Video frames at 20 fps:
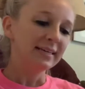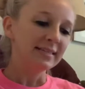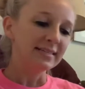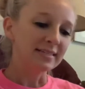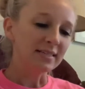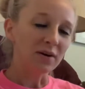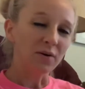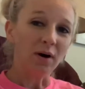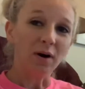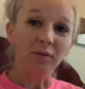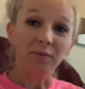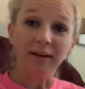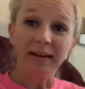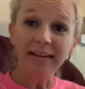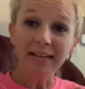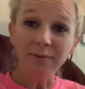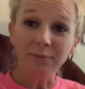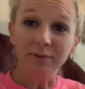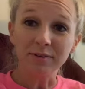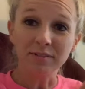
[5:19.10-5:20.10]
So
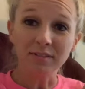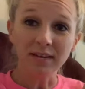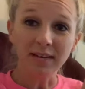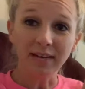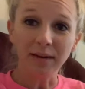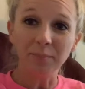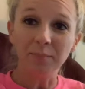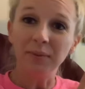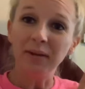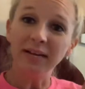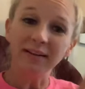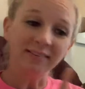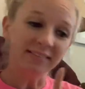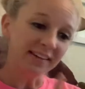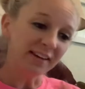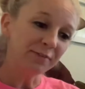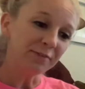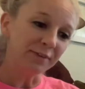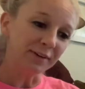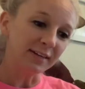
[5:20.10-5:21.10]
already we're seeing a big
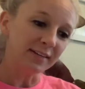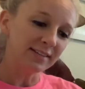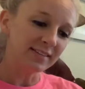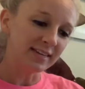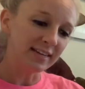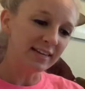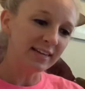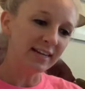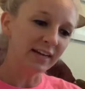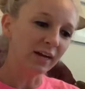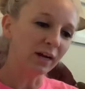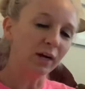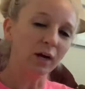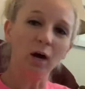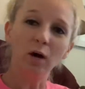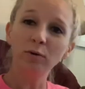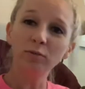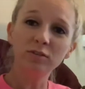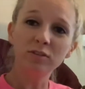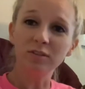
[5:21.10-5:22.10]
difference. He didn't
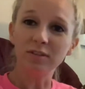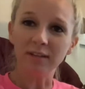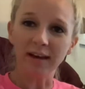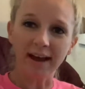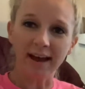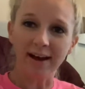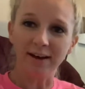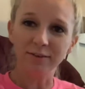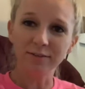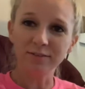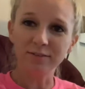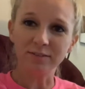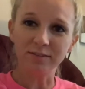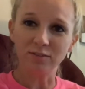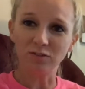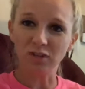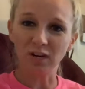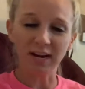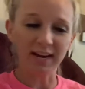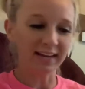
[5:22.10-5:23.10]
go to the house to
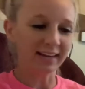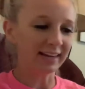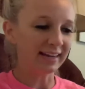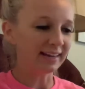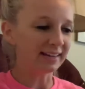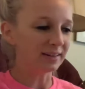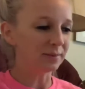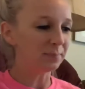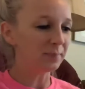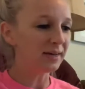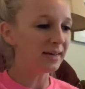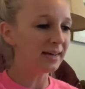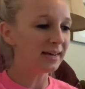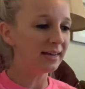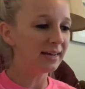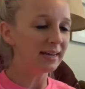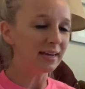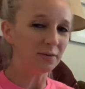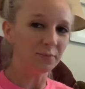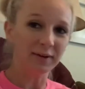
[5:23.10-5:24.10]
try and get the
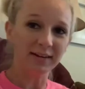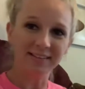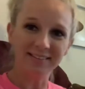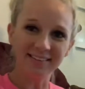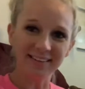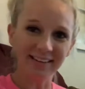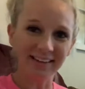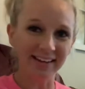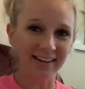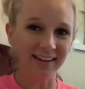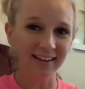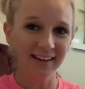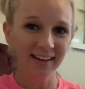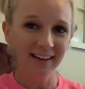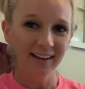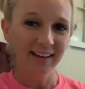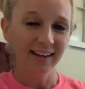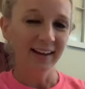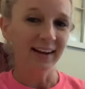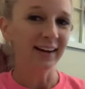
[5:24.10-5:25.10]
pig. He went to get
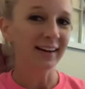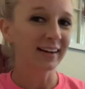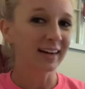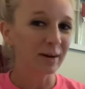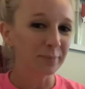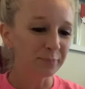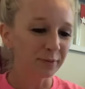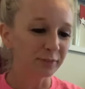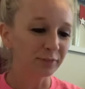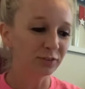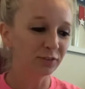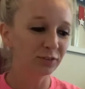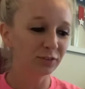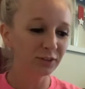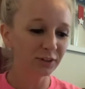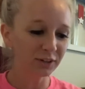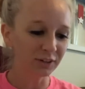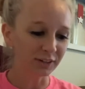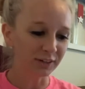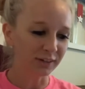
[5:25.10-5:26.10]
a cup of
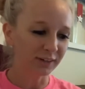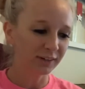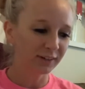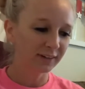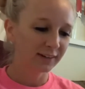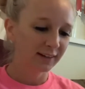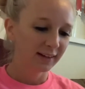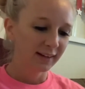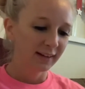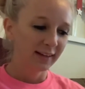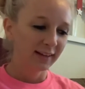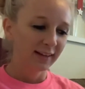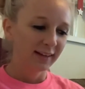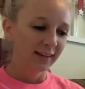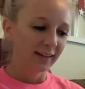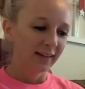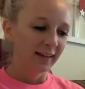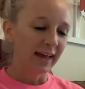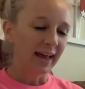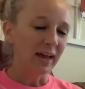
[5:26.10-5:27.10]
sugar.
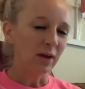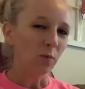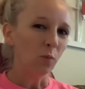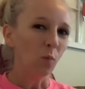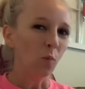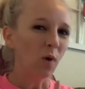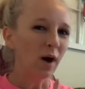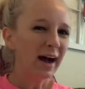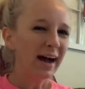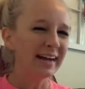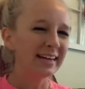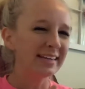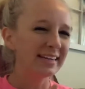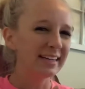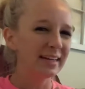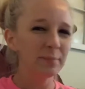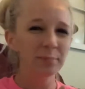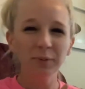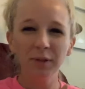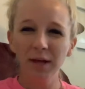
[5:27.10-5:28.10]
And why did
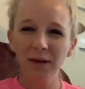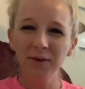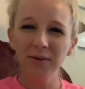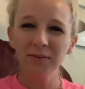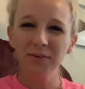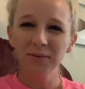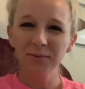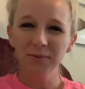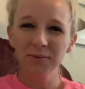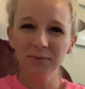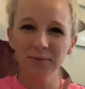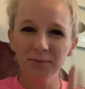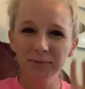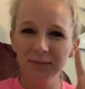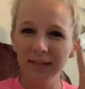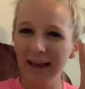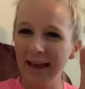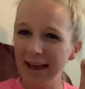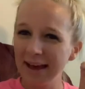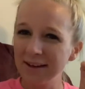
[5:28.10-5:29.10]
he blow
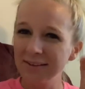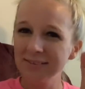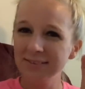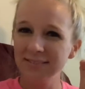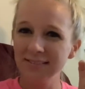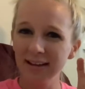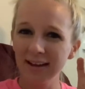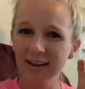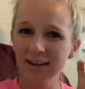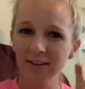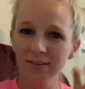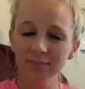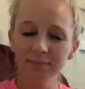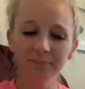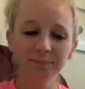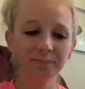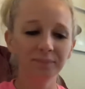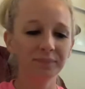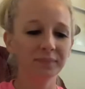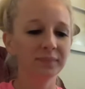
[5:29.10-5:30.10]
the house down?
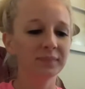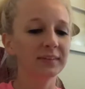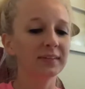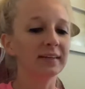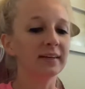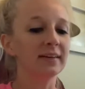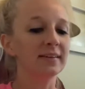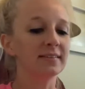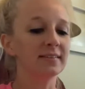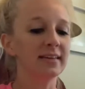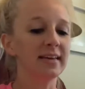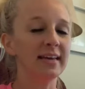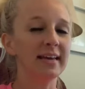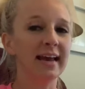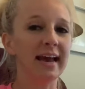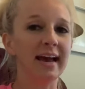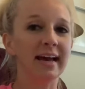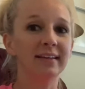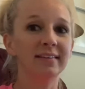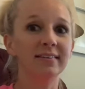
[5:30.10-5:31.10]
Because he
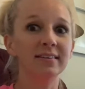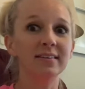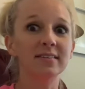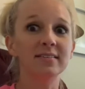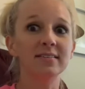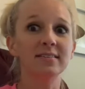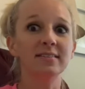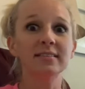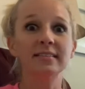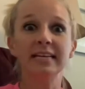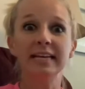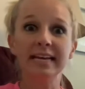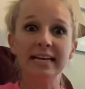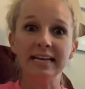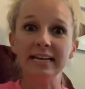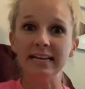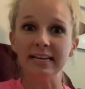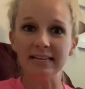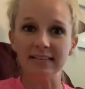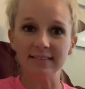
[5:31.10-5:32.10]
had to
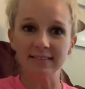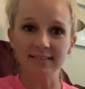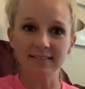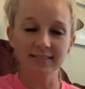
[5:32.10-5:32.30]
sneeze.